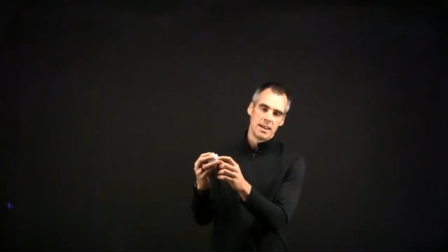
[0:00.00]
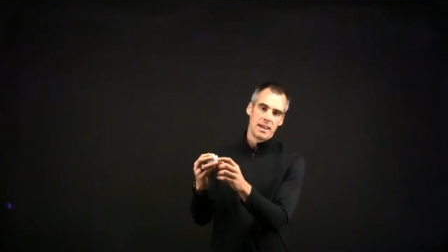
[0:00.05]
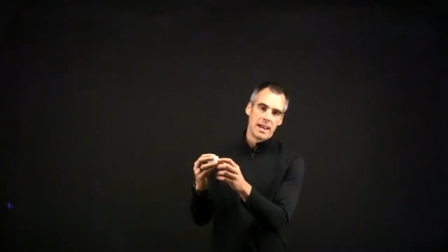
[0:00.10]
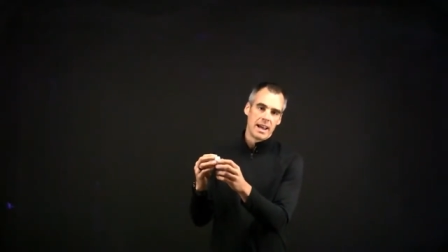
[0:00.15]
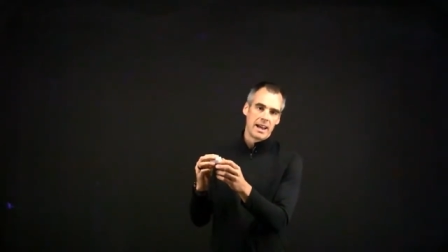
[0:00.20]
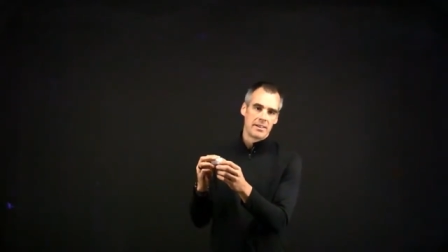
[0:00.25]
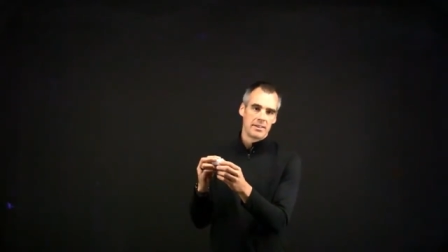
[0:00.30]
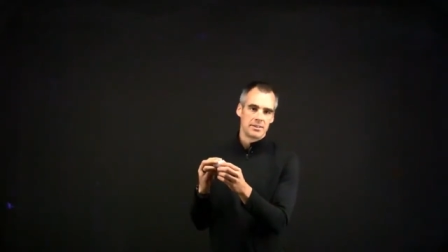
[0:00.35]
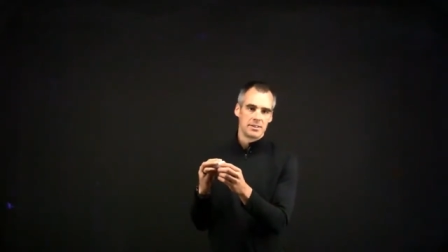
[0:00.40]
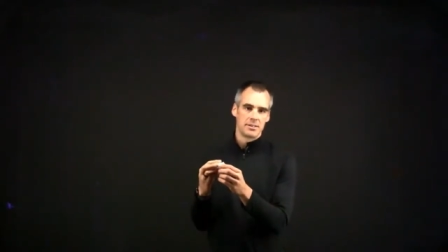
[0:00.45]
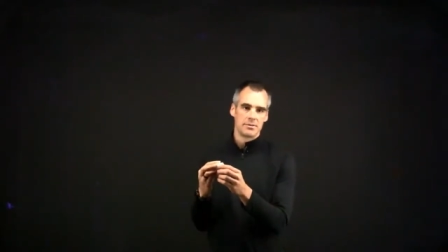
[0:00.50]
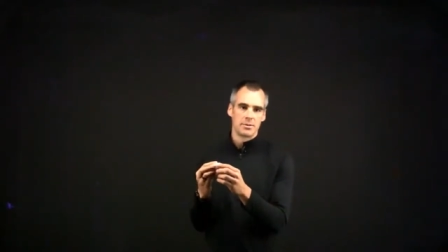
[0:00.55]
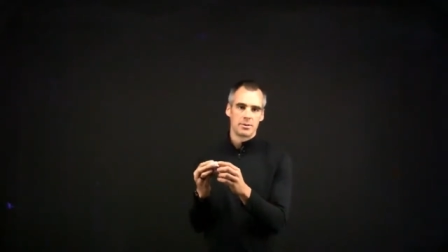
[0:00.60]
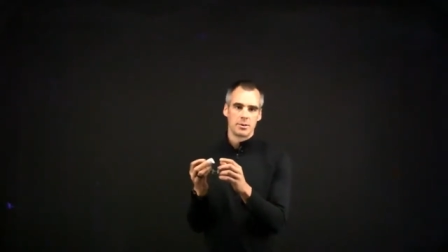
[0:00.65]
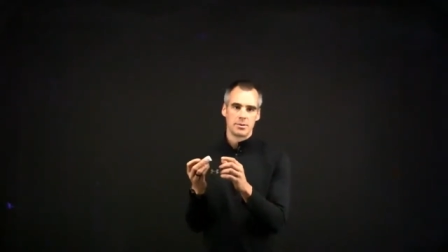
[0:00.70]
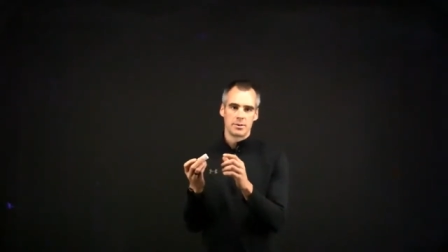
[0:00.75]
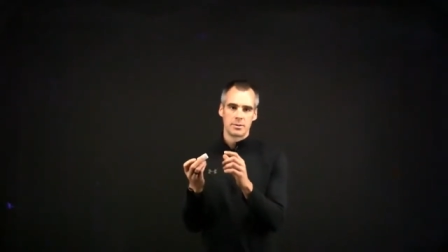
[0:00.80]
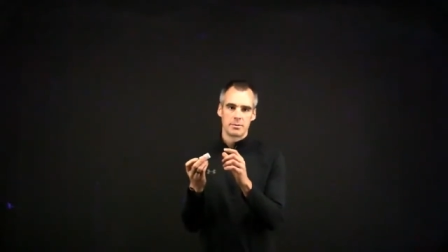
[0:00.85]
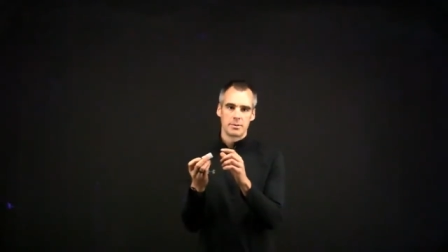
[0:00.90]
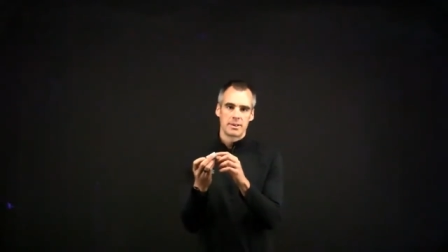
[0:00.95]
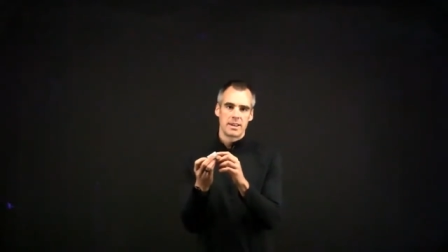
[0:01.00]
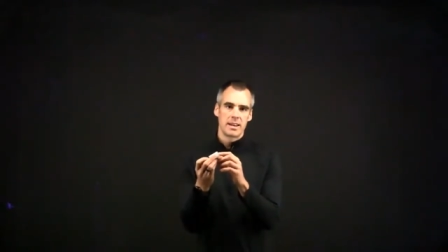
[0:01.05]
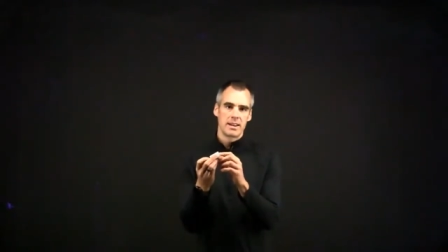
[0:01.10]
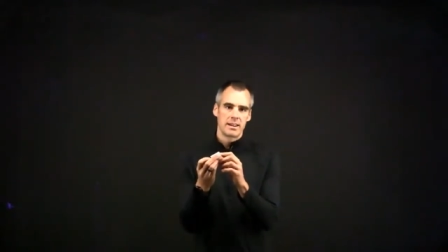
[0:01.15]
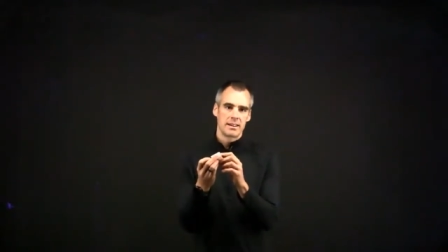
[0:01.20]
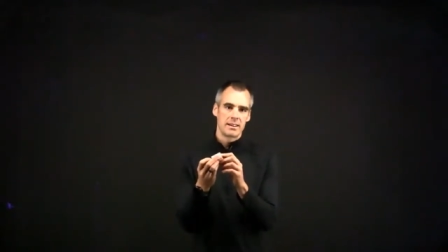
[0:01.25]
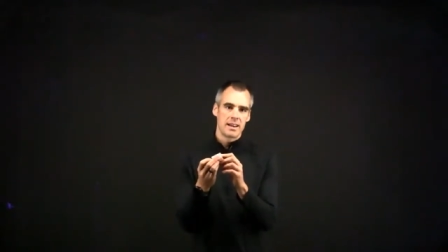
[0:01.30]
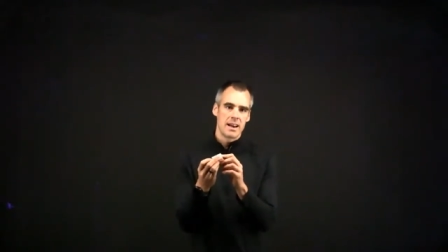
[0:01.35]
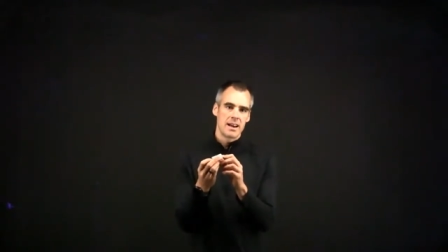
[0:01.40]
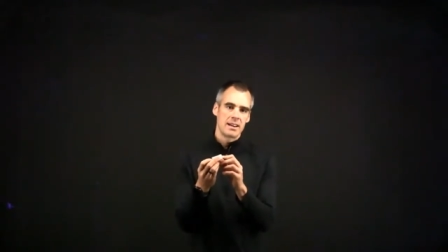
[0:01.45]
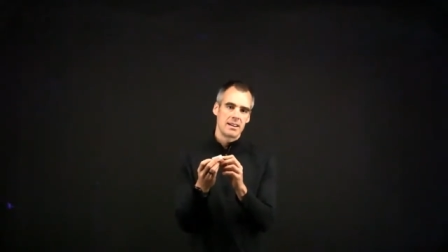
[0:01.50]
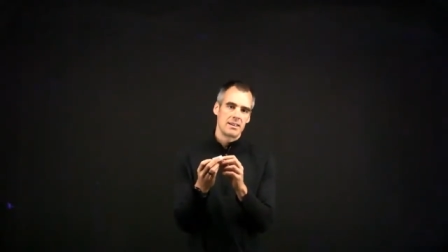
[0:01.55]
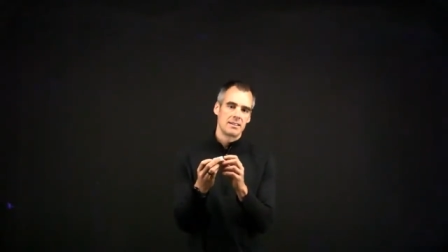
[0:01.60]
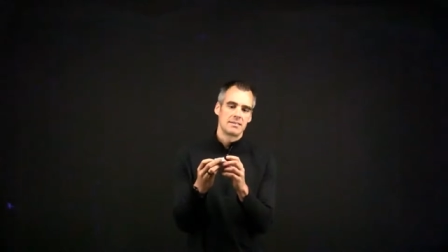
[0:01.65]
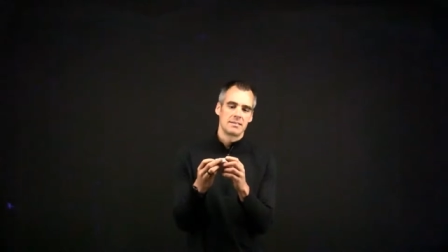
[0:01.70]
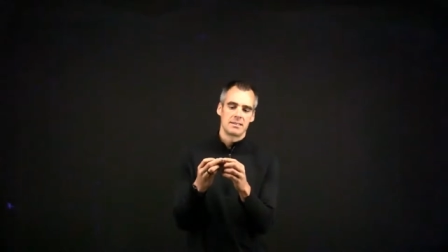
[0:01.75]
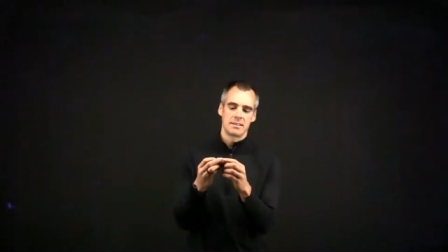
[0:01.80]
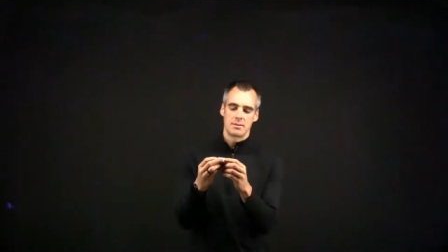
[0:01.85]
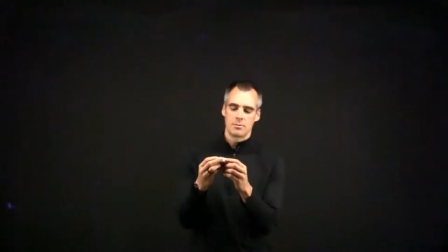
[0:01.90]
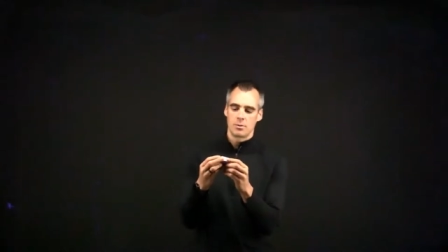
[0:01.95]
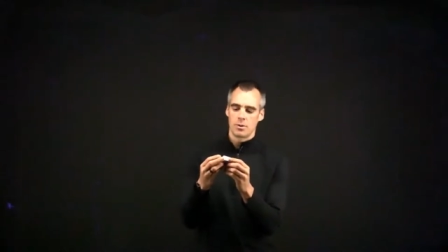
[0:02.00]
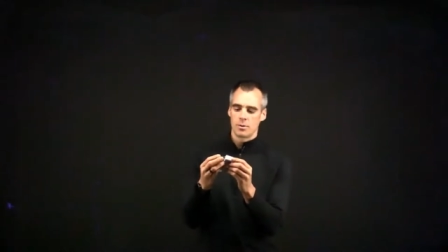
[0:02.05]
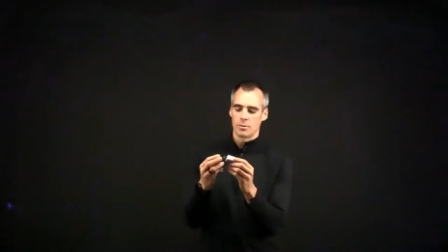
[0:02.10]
And the difficulty with getting that is that, well,